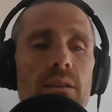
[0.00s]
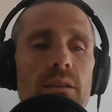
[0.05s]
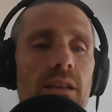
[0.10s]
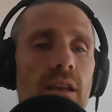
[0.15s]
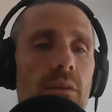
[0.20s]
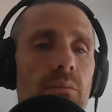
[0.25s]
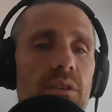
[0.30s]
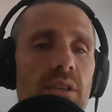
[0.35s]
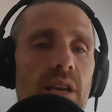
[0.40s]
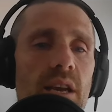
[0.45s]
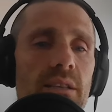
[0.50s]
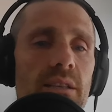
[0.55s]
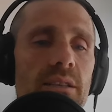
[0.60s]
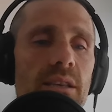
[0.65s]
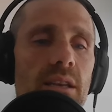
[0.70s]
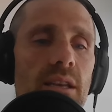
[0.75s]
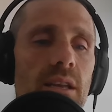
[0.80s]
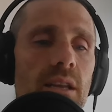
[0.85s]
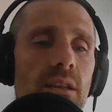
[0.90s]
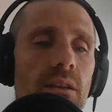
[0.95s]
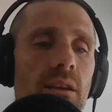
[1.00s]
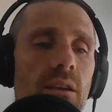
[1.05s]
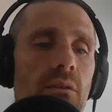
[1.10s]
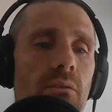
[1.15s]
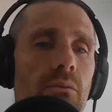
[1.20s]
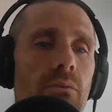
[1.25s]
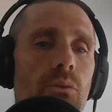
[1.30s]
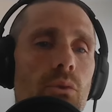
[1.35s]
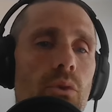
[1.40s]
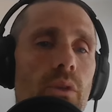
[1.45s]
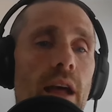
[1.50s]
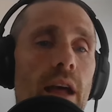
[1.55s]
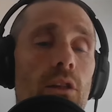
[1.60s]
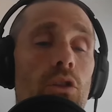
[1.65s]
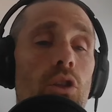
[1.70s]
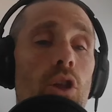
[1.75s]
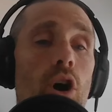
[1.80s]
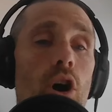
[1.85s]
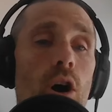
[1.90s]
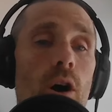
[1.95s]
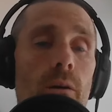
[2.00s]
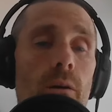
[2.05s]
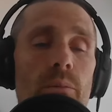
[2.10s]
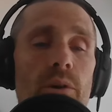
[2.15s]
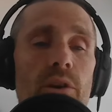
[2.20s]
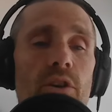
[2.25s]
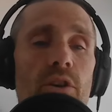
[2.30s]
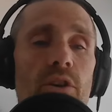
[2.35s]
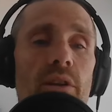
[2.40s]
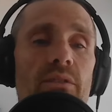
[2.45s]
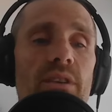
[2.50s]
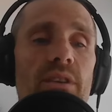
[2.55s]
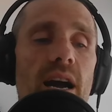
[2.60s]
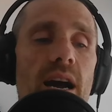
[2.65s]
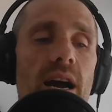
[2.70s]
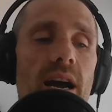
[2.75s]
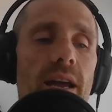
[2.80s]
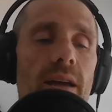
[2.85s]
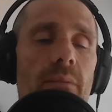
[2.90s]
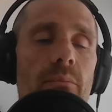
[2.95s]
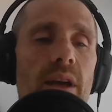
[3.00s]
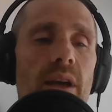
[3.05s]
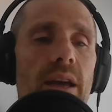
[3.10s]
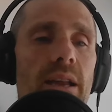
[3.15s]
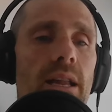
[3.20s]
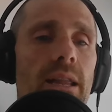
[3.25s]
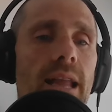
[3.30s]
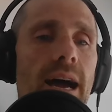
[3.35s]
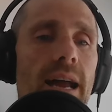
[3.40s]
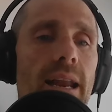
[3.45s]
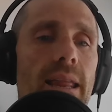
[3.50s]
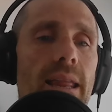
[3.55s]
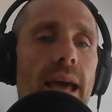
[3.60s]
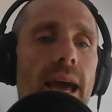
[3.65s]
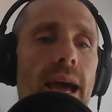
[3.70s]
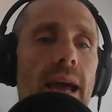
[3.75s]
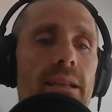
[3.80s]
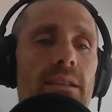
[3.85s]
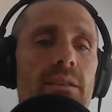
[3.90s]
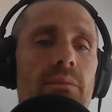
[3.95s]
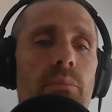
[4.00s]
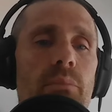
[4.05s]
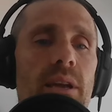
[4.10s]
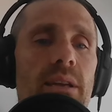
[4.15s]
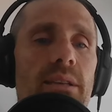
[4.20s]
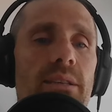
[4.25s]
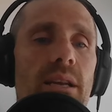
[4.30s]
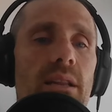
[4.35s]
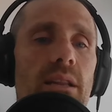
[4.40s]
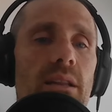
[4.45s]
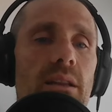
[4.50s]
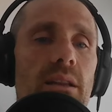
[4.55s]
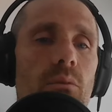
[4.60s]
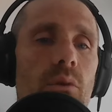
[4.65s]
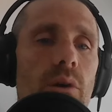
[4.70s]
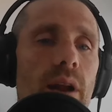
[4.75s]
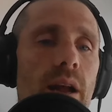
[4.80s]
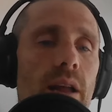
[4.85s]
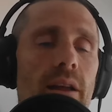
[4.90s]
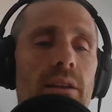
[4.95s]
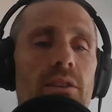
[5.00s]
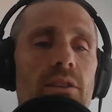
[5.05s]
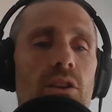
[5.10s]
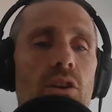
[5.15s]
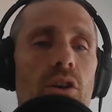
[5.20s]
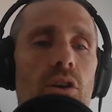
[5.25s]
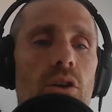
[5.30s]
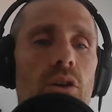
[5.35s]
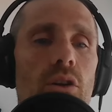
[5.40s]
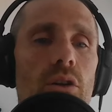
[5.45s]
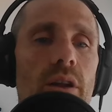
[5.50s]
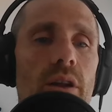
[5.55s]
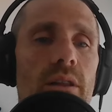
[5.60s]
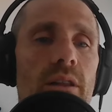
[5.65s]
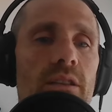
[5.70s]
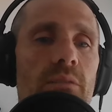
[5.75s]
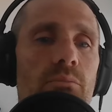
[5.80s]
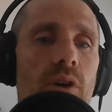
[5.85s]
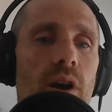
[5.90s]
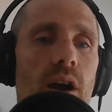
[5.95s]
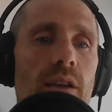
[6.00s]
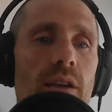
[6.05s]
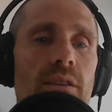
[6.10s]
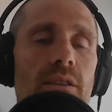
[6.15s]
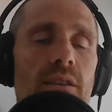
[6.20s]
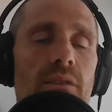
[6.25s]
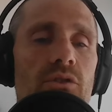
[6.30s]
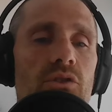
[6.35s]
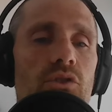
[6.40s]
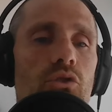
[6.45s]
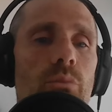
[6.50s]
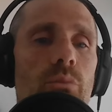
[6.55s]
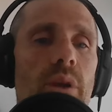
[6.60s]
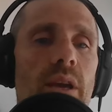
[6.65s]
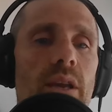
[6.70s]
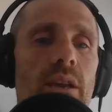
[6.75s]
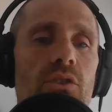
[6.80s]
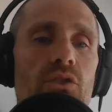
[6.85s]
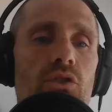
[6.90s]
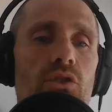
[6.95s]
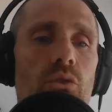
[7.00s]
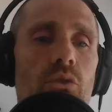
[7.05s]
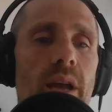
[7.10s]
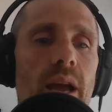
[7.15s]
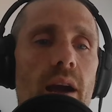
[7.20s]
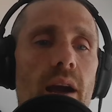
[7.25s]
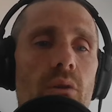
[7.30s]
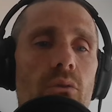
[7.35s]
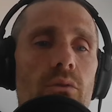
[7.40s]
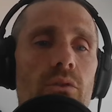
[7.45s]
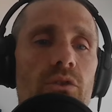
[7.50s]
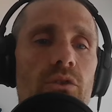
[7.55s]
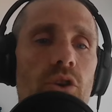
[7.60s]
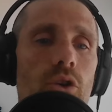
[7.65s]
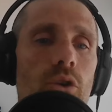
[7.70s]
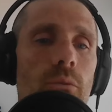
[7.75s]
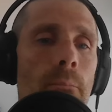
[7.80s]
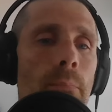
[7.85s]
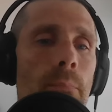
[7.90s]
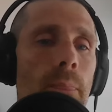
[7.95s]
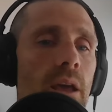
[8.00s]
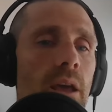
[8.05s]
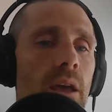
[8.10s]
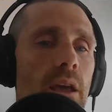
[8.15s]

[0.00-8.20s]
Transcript: same intensity, for that long period of time. And a lot of that is basically what I like to call like this process of zooming in and zooming out. So